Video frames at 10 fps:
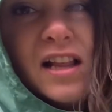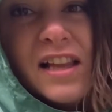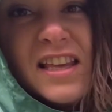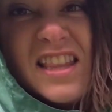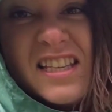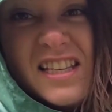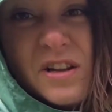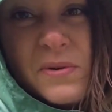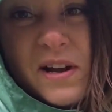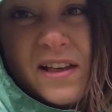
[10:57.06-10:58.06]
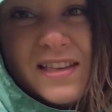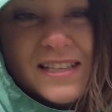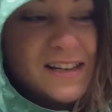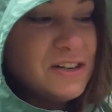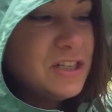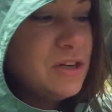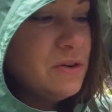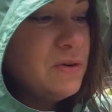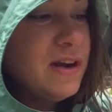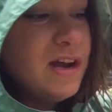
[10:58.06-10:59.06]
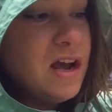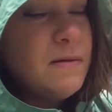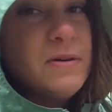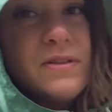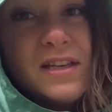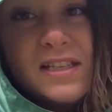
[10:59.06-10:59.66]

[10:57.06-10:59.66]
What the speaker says: like this is all we got this year, two about this